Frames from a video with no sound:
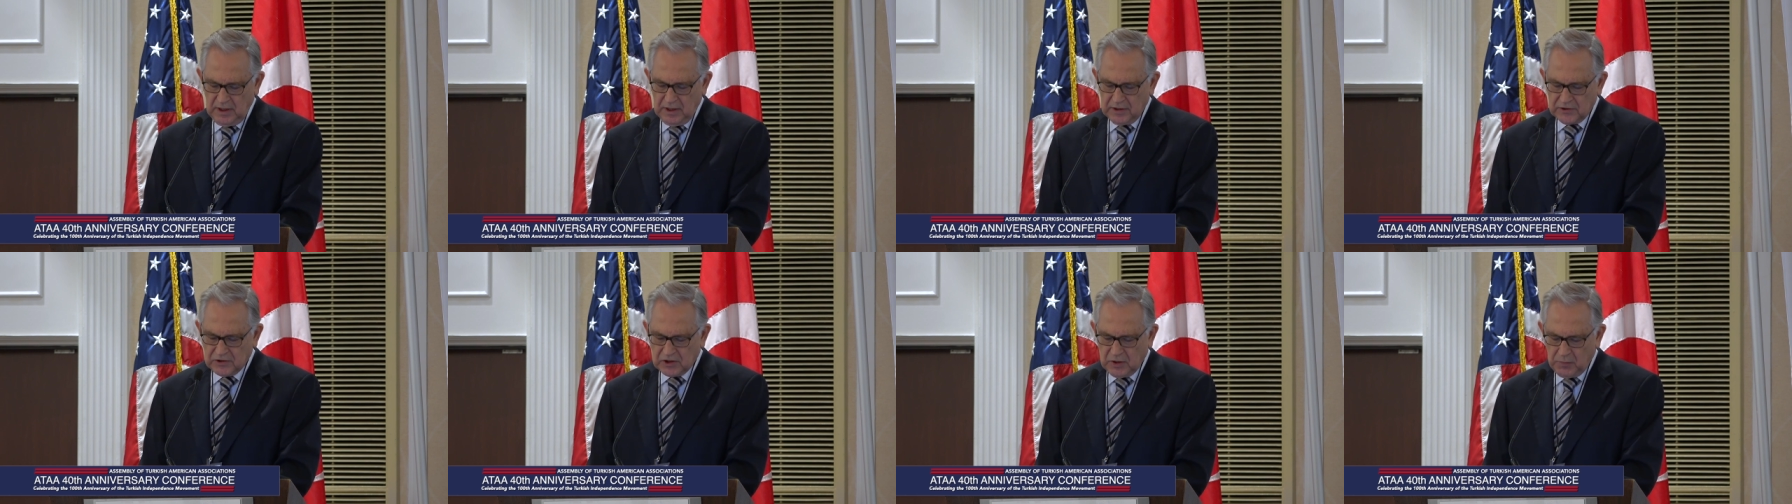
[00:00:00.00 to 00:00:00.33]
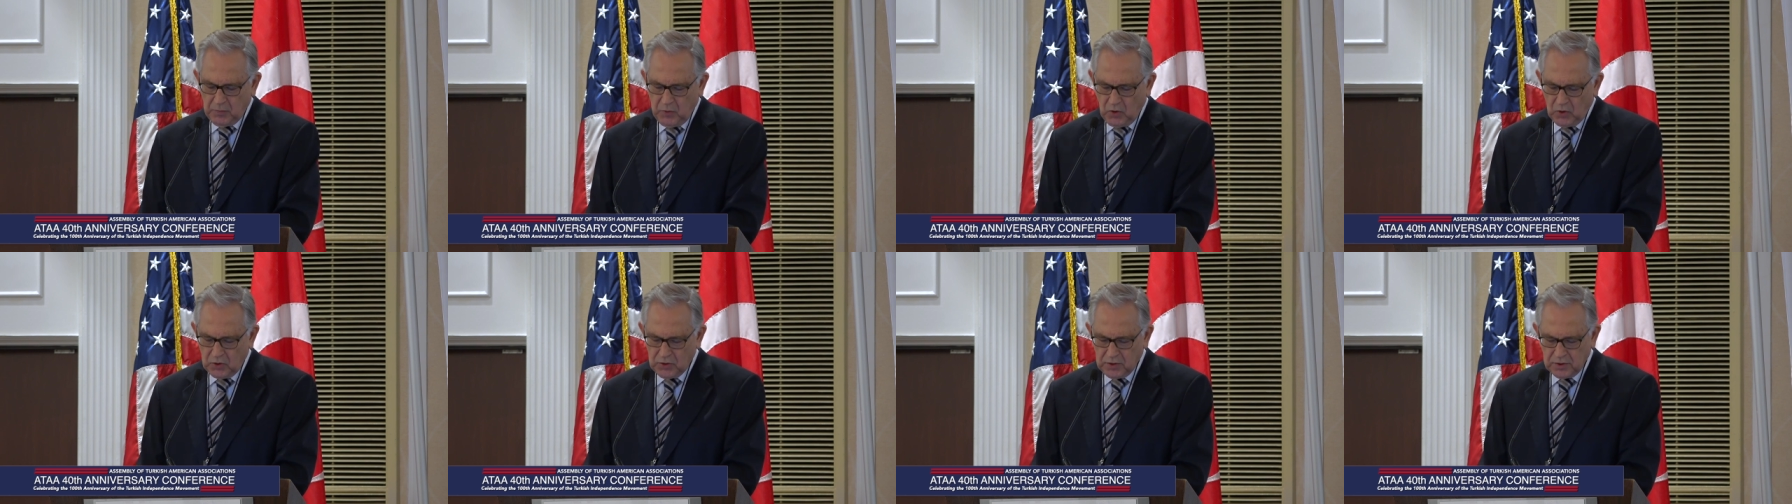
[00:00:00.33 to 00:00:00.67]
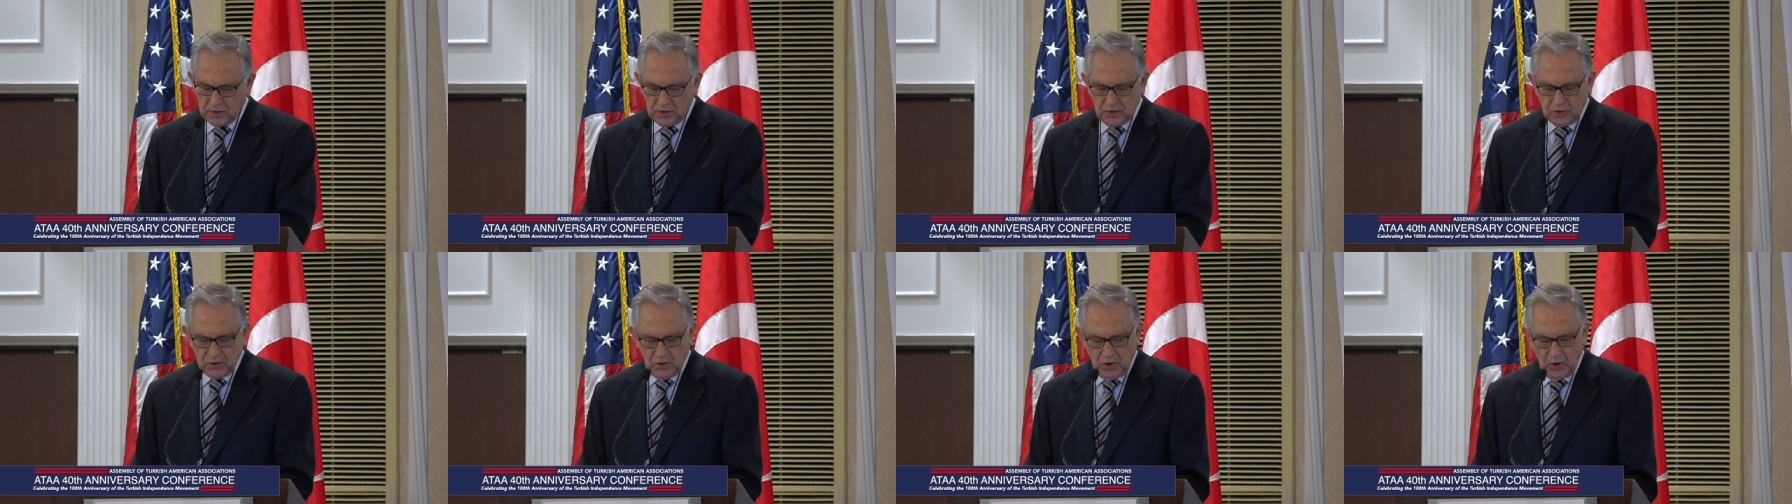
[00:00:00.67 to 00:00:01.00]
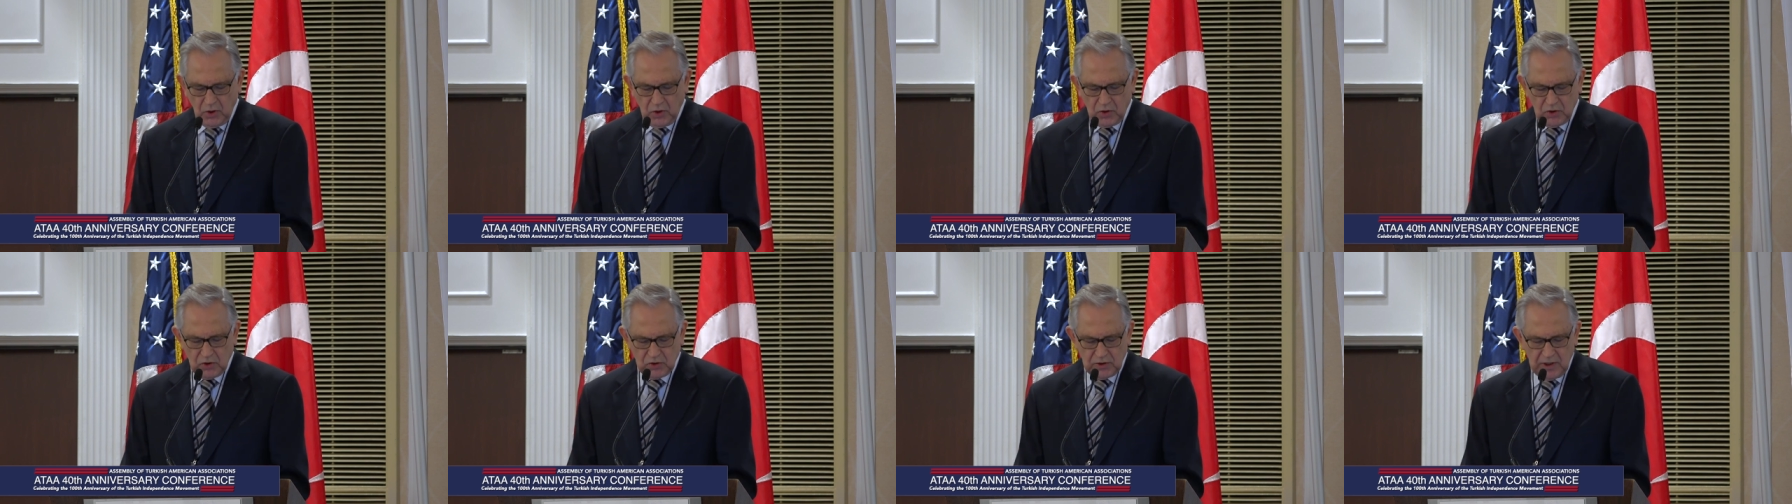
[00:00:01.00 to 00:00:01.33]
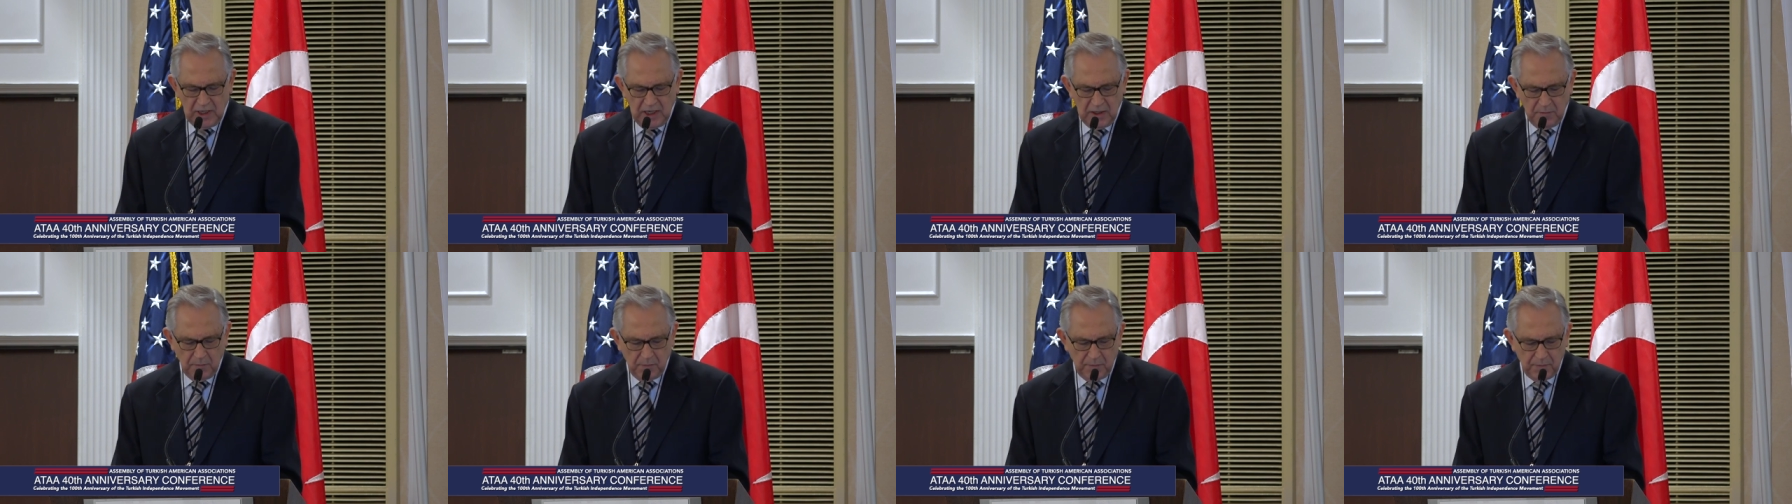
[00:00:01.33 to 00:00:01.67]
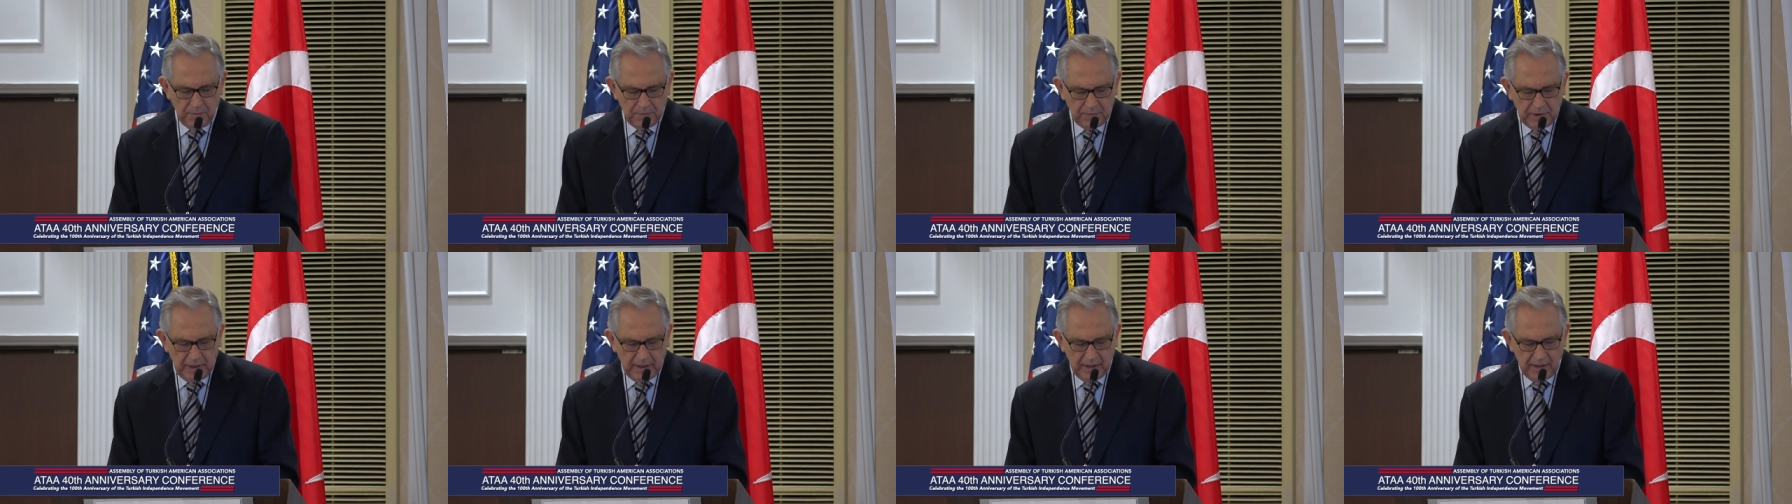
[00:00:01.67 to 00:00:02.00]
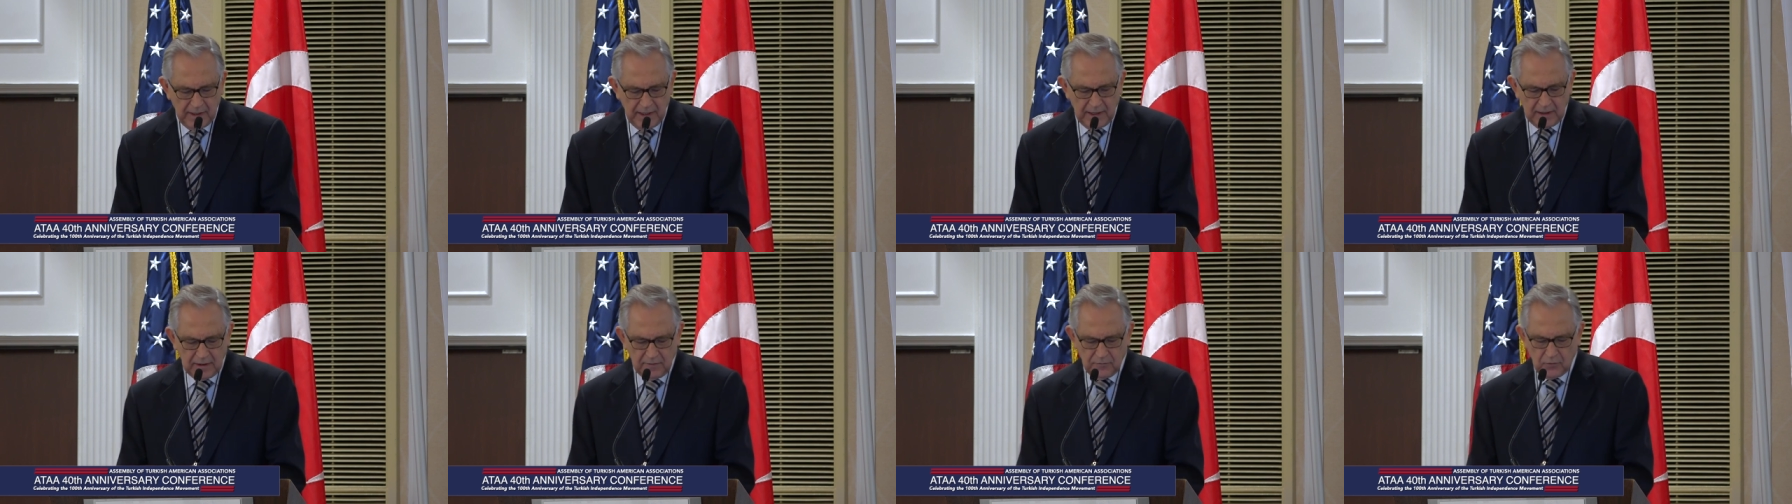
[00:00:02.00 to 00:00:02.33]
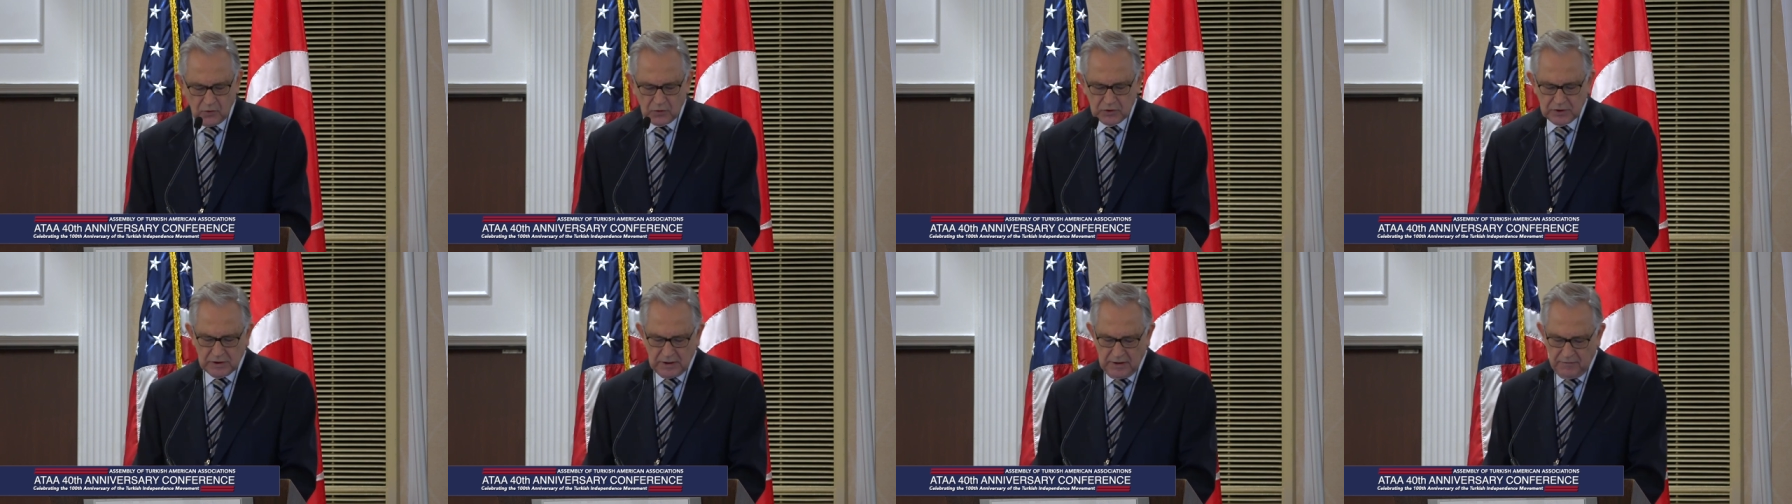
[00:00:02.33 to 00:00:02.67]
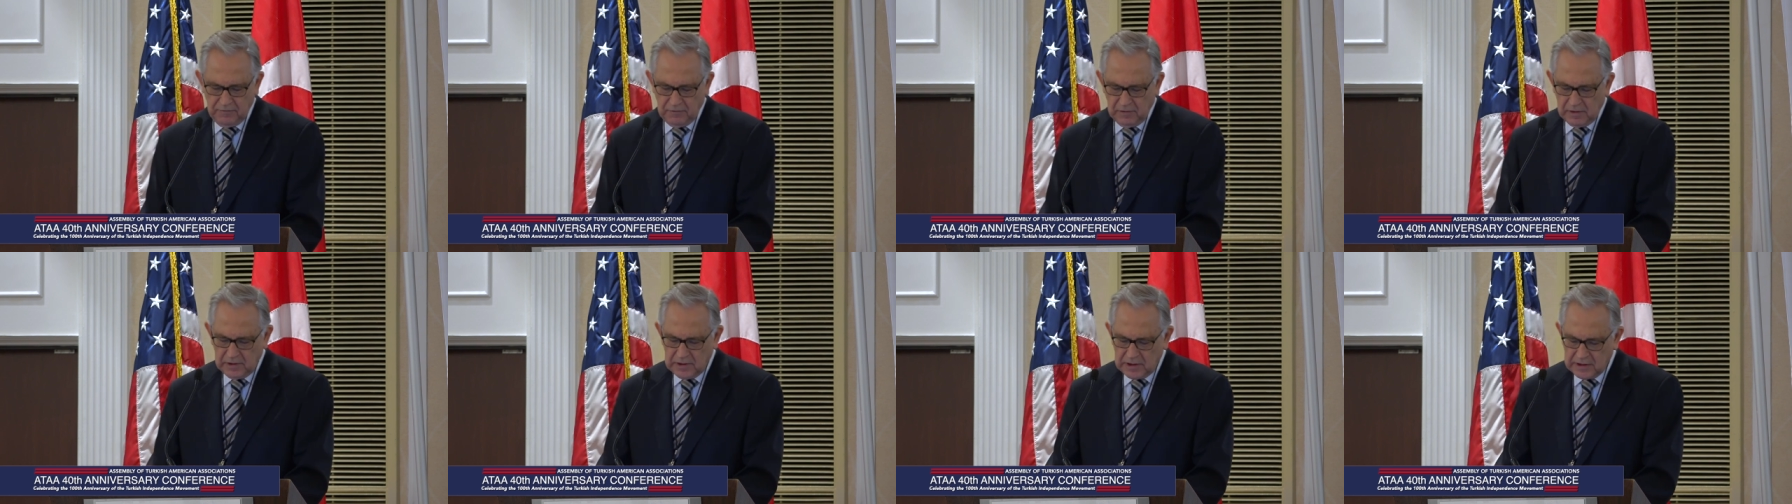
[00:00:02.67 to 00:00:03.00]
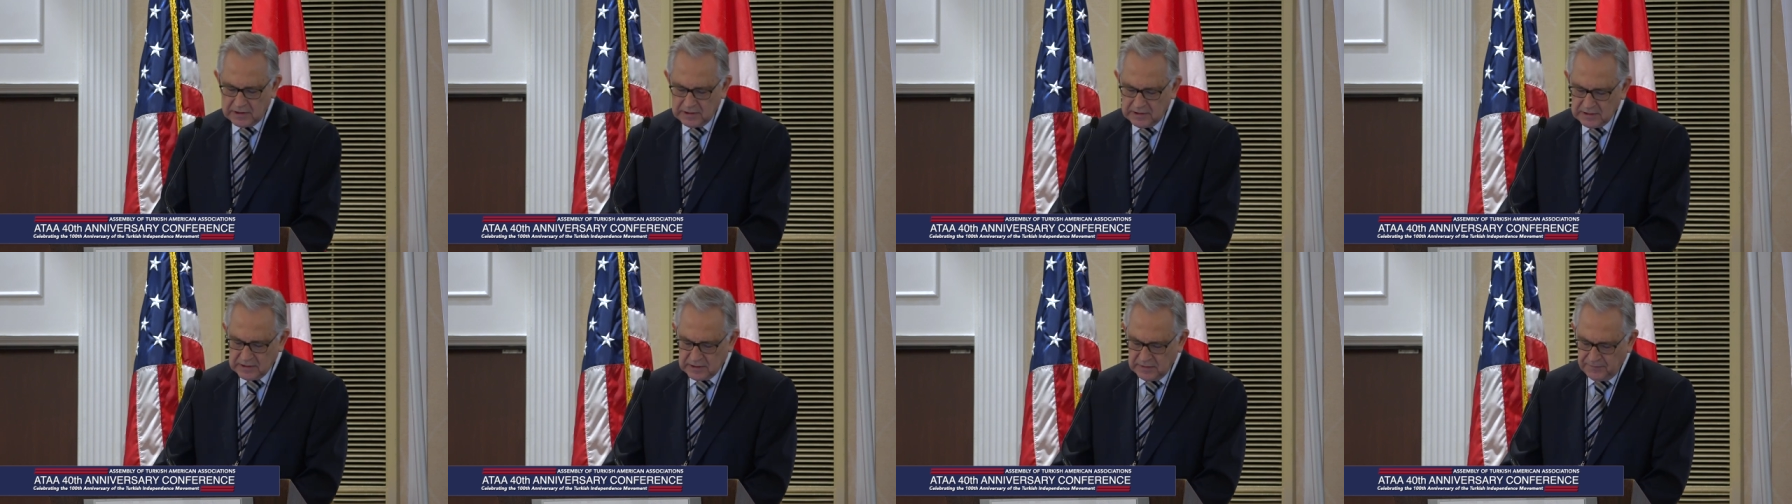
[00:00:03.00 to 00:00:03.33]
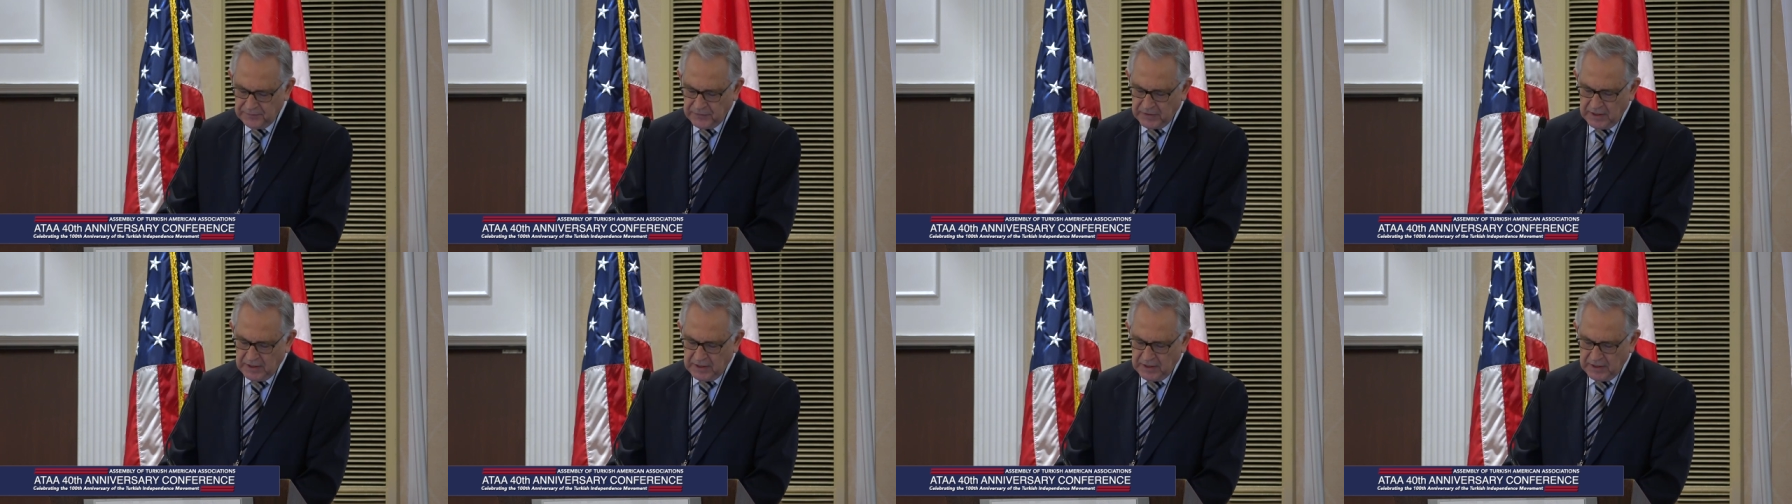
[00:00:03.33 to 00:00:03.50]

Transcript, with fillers: supported the Turkish Day Parade for several years,